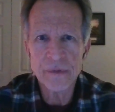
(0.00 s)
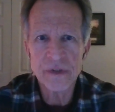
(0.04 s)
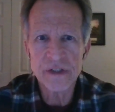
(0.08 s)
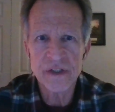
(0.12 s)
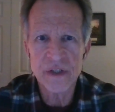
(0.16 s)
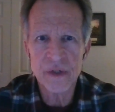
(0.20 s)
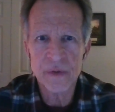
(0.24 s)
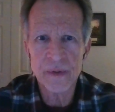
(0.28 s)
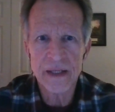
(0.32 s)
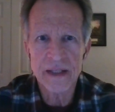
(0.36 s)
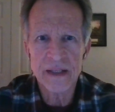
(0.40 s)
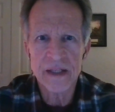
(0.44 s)
was
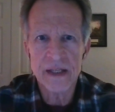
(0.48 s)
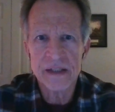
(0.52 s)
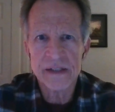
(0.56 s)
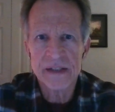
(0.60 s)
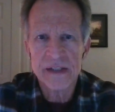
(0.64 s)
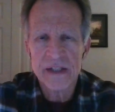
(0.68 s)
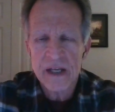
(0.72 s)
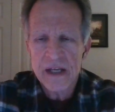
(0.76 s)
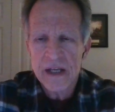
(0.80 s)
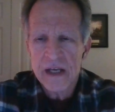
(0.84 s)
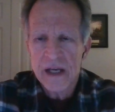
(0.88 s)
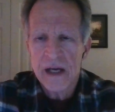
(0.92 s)
doing
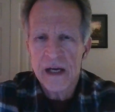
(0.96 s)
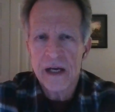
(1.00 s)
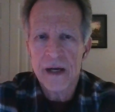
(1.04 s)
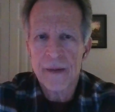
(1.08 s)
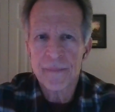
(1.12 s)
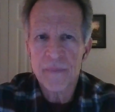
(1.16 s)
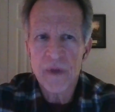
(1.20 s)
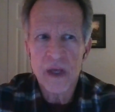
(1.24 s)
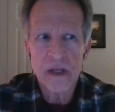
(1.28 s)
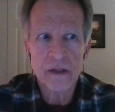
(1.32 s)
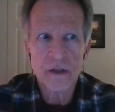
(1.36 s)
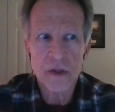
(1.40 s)
this
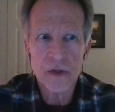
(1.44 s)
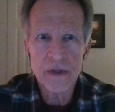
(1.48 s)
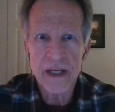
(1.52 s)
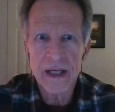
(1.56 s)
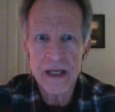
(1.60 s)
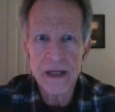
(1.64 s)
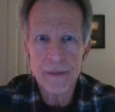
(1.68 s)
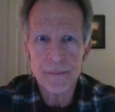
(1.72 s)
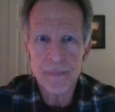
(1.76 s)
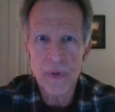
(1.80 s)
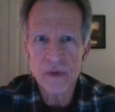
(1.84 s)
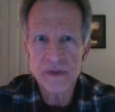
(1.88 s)
um, and
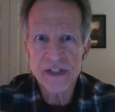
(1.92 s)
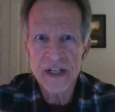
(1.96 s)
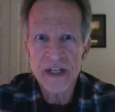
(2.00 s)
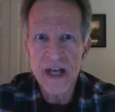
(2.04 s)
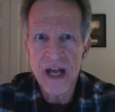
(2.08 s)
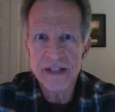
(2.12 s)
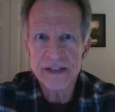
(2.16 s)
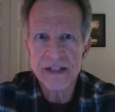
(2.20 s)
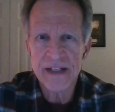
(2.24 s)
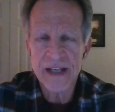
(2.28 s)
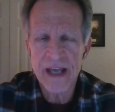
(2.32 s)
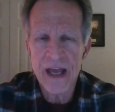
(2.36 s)
looking at both
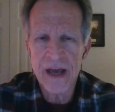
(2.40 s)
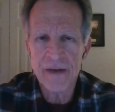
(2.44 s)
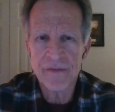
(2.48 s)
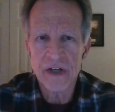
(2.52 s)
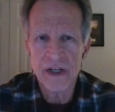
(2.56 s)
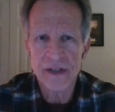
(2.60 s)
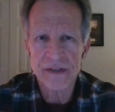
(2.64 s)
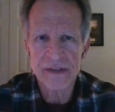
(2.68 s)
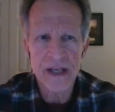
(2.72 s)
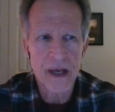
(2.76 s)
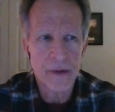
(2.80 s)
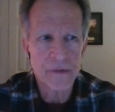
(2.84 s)
sides of the
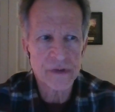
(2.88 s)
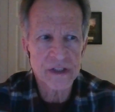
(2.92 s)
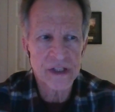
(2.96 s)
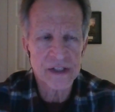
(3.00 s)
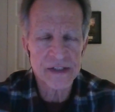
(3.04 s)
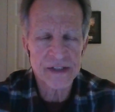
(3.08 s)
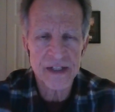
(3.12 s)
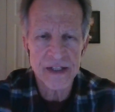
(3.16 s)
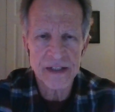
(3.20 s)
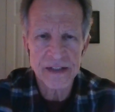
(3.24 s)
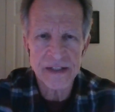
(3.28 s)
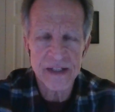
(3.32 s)
evidence i was
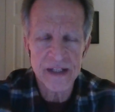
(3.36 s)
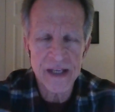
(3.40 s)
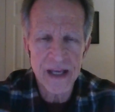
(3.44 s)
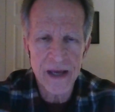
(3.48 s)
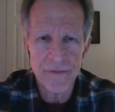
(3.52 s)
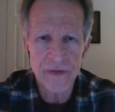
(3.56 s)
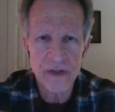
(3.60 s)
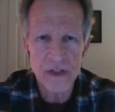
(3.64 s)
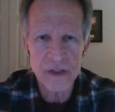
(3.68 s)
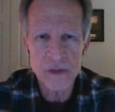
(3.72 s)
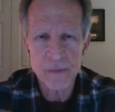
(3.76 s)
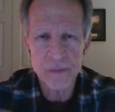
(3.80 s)
listening to the
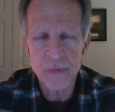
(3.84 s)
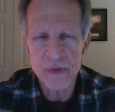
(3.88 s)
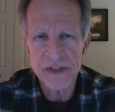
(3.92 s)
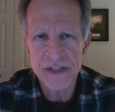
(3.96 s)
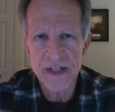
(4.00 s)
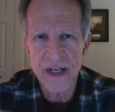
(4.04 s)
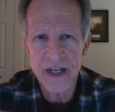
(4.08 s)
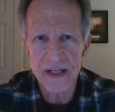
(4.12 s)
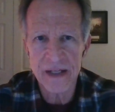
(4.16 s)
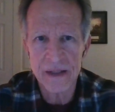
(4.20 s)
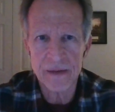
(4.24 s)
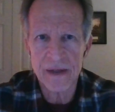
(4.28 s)
evidence
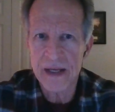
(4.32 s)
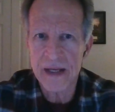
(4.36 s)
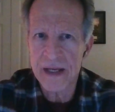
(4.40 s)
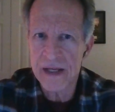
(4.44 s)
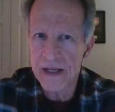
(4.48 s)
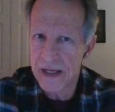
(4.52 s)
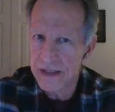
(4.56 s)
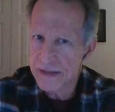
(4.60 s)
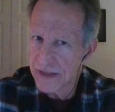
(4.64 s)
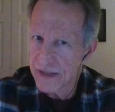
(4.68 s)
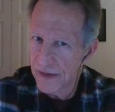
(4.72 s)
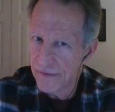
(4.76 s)
presented
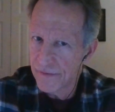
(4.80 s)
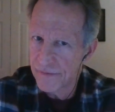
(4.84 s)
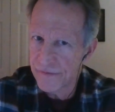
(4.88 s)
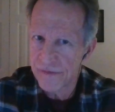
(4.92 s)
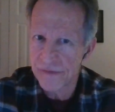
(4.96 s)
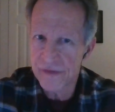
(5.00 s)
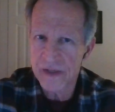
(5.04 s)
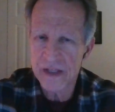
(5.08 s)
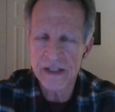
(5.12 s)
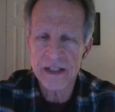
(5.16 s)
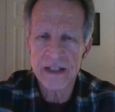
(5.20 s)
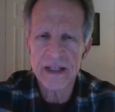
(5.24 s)
as
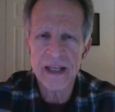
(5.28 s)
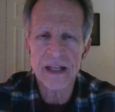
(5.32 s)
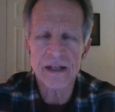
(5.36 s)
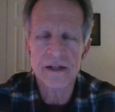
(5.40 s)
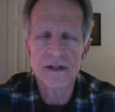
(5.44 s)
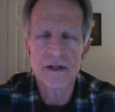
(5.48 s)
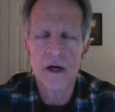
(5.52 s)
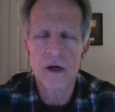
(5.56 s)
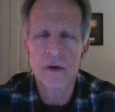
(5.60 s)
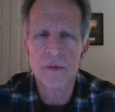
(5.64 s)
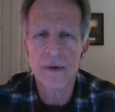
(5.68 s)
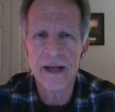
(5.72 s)
i've
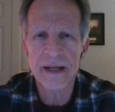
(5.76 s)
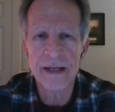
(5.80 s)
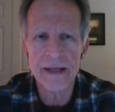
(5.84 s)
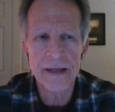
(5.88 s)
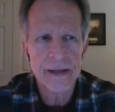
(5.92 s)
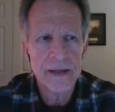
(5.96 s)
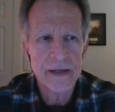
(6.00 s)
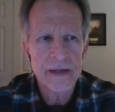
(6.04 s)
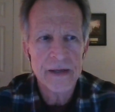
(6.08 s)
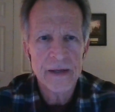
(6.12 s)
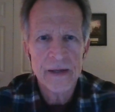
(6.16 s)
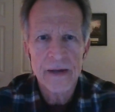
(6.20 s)
indicated already